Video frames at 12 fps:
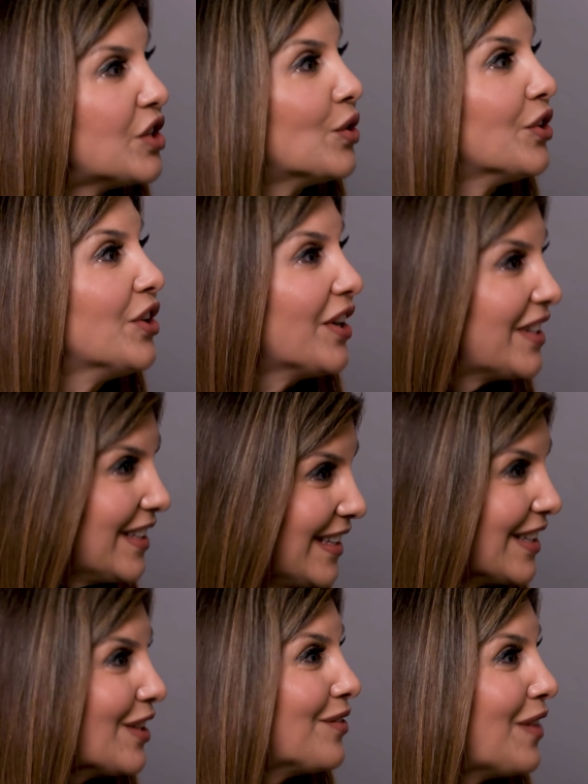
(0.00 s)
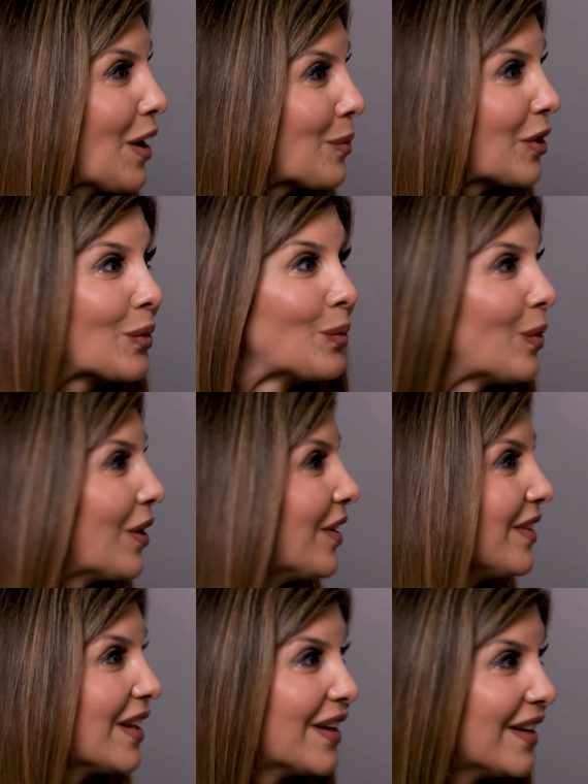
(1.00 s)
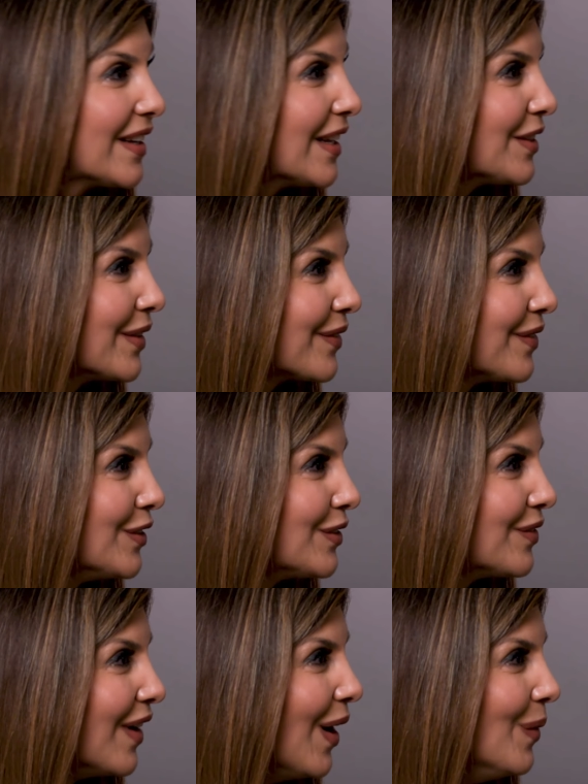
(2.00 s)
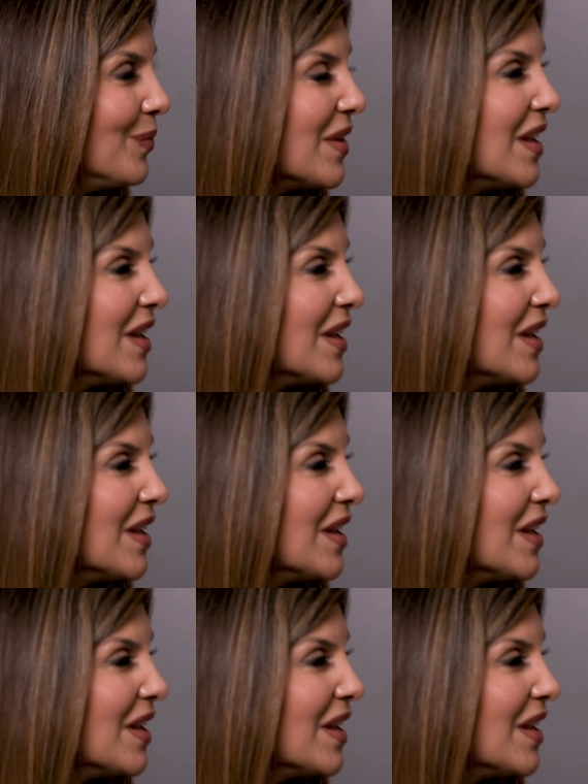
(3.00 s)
You're not eating enough fiber, where are they going to get their food from?